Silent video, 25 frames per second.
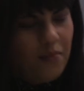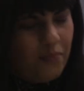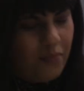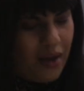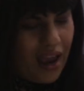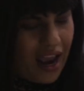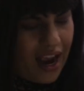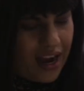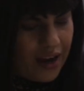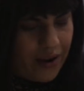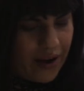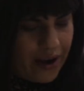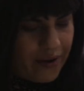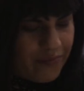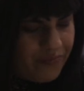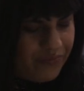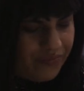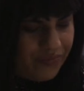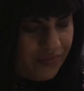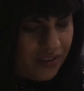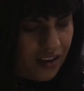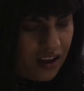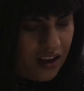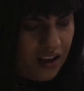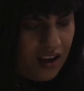But anyway,
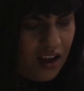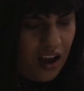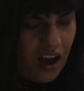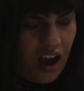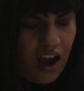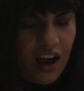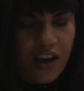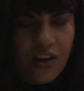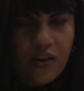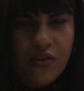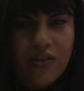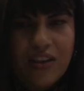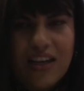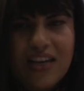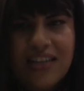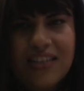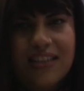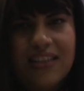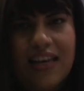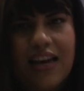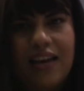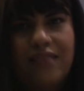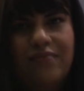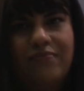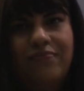I got
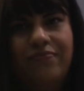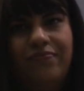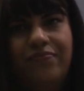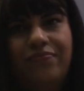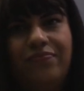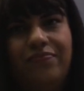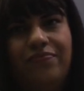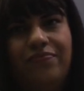these then.